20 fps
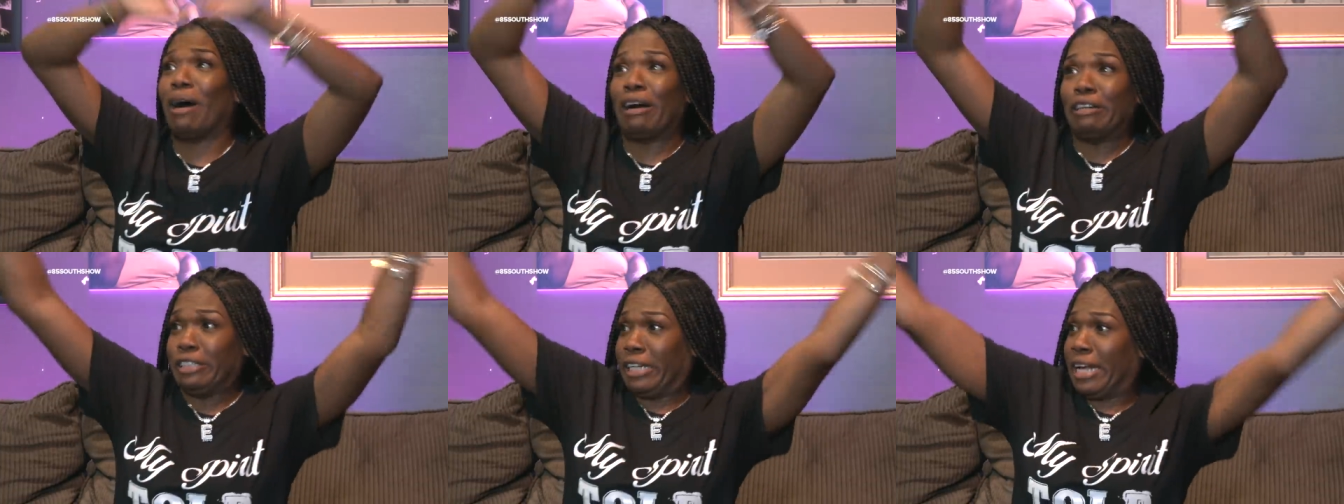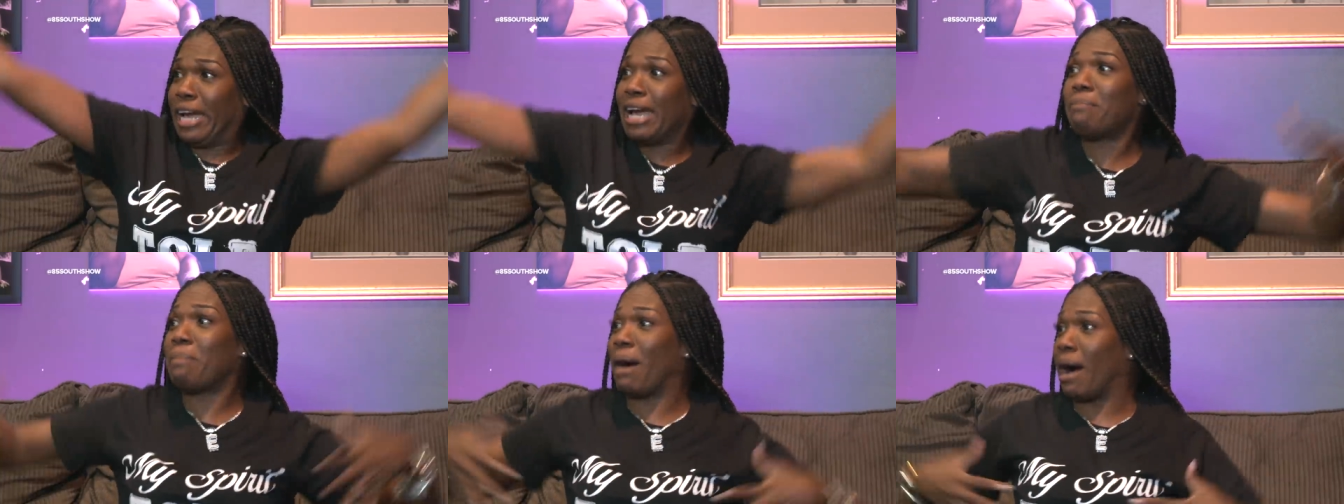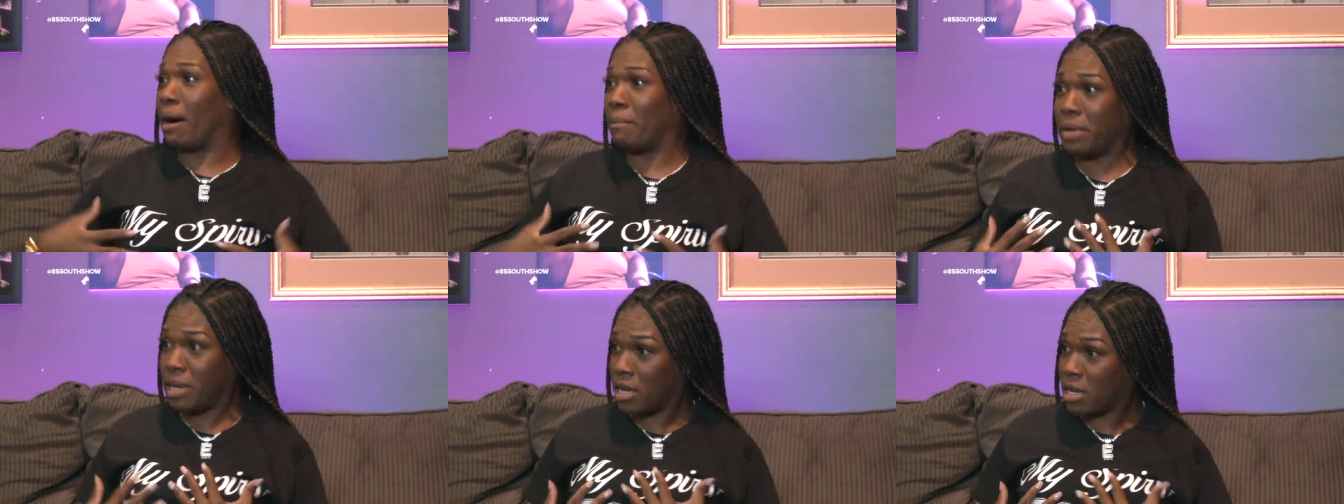by never
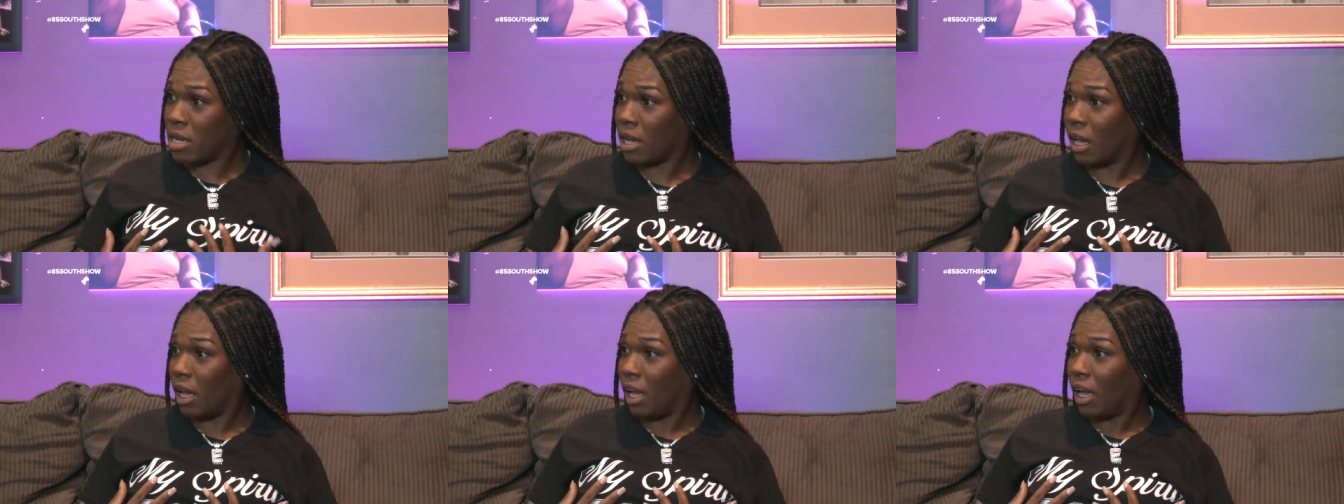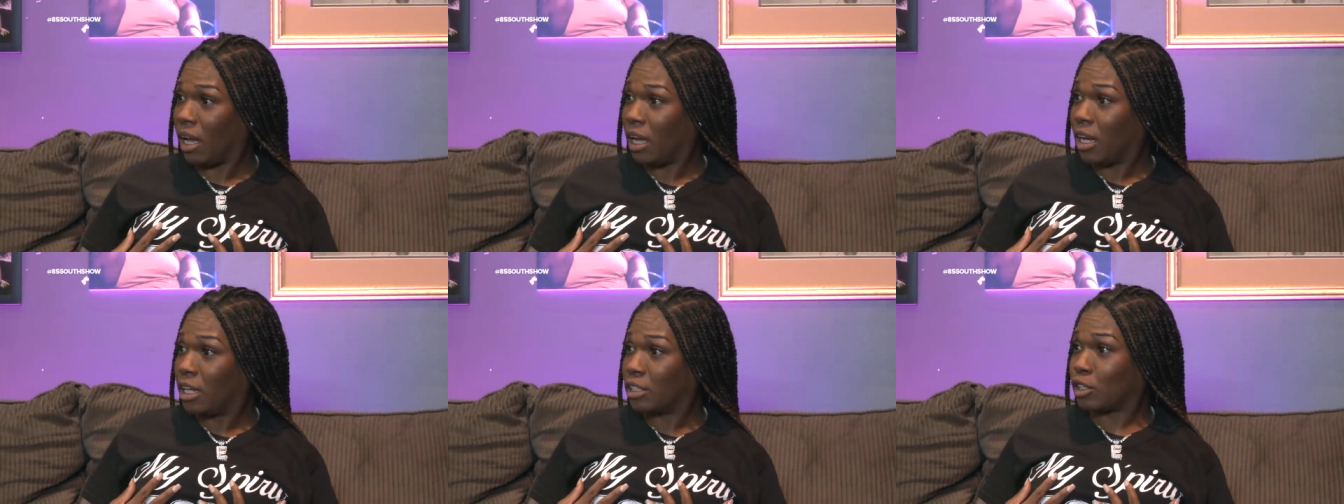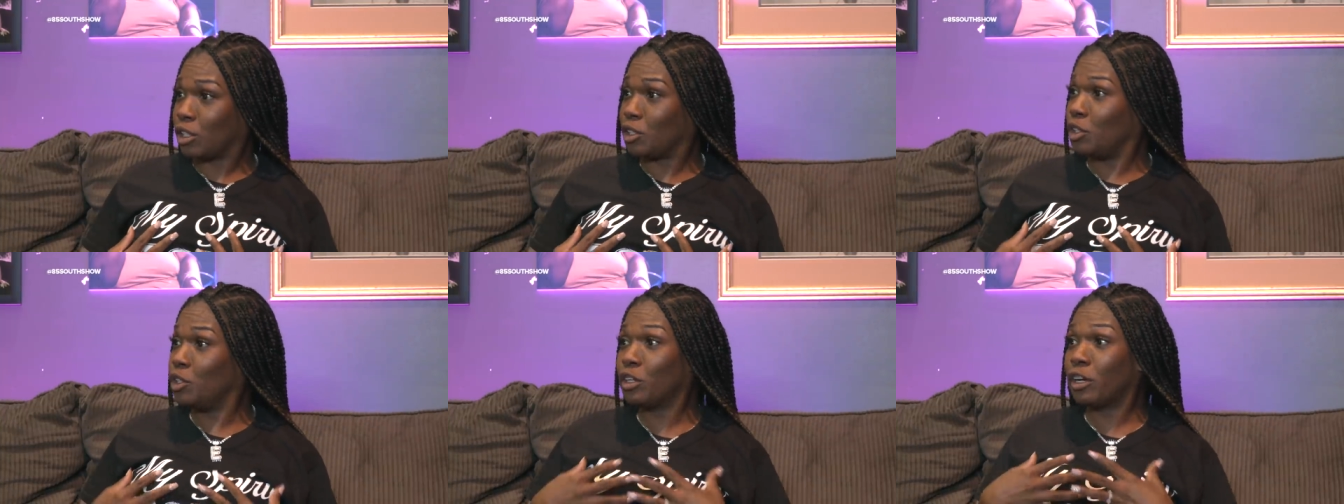by me. No.
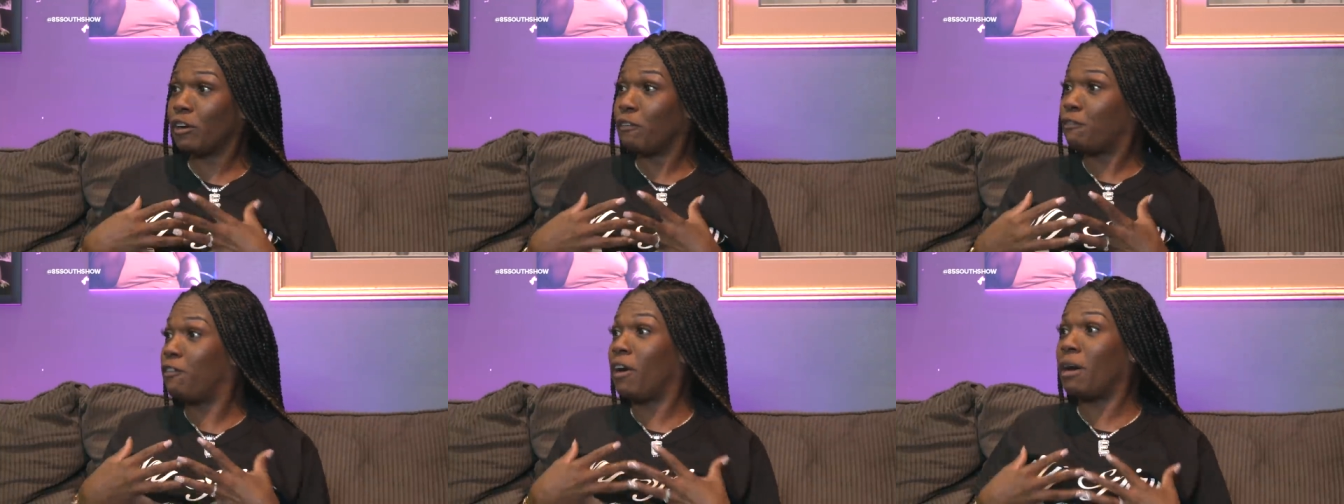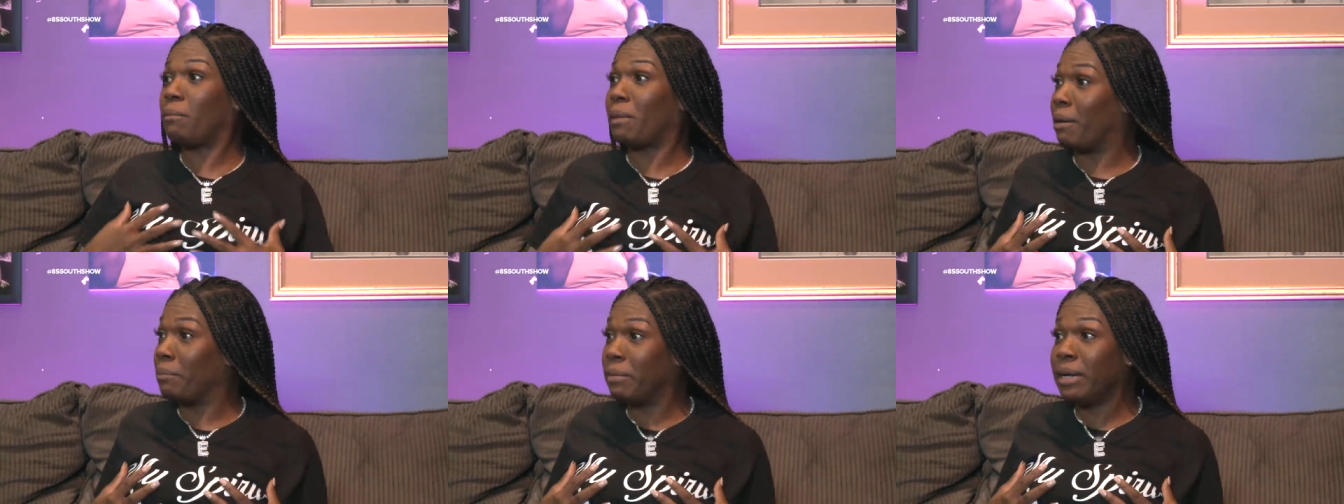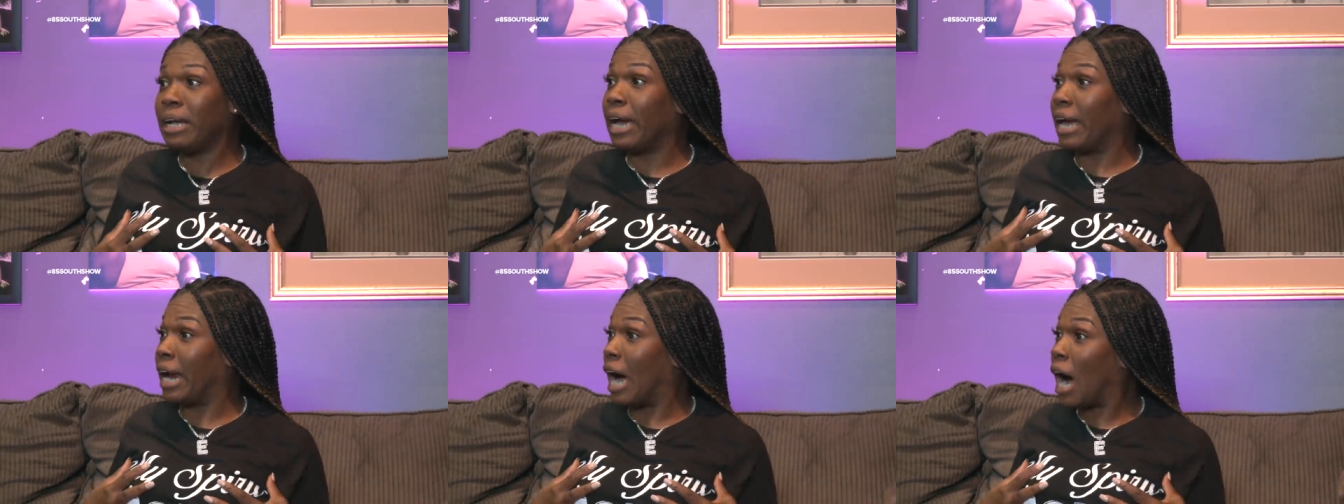So you don't get fucked by
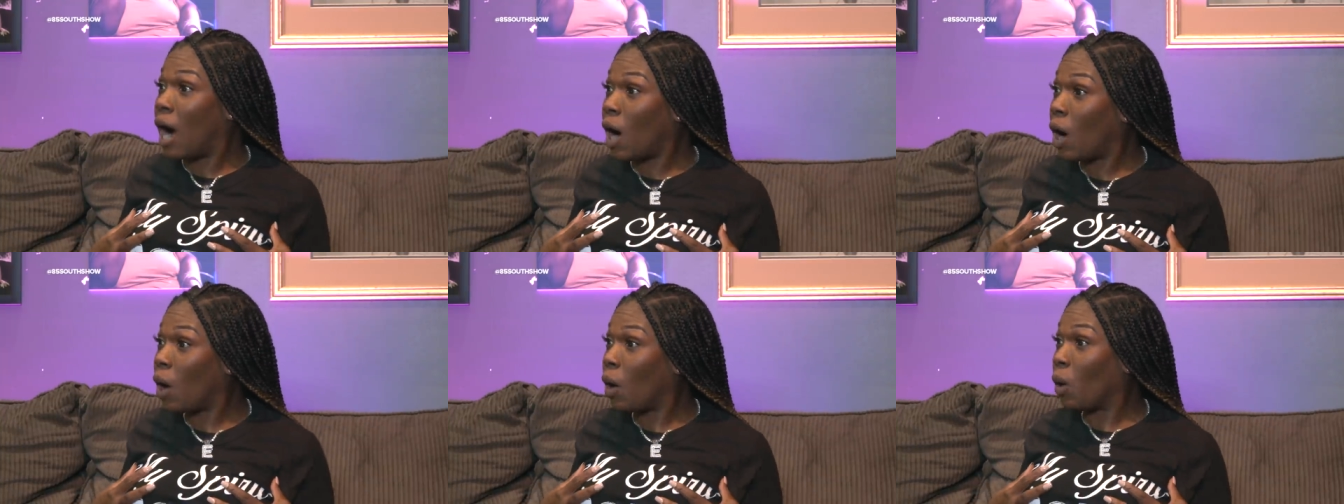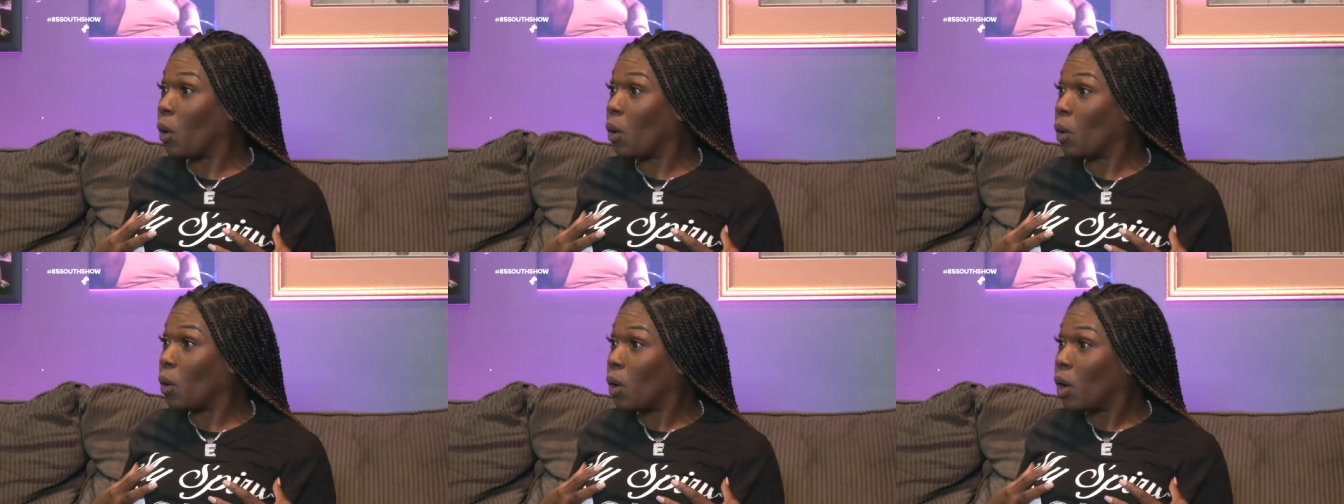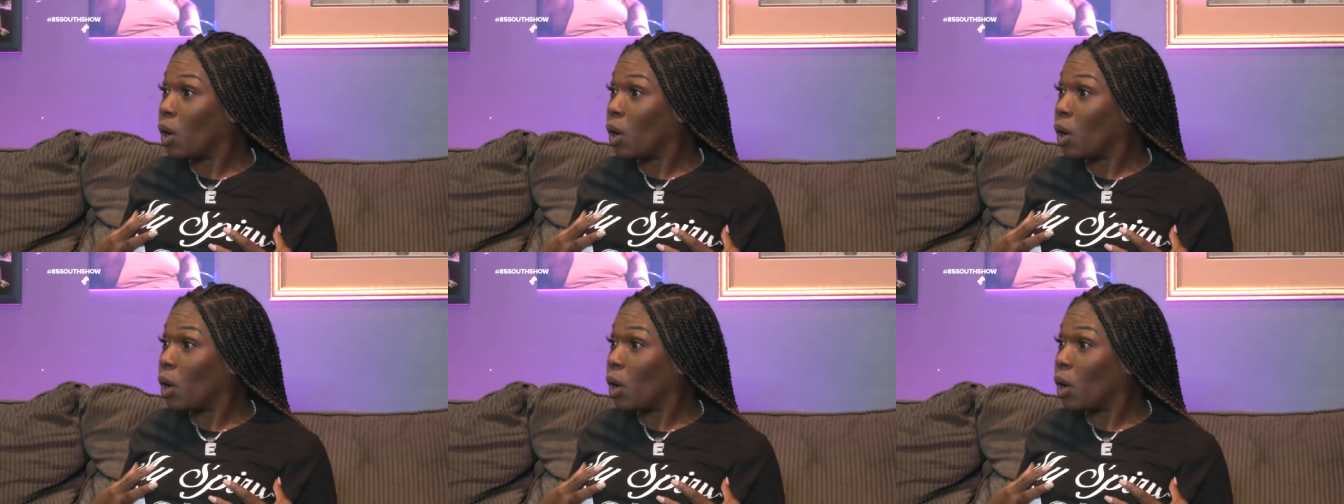me at all.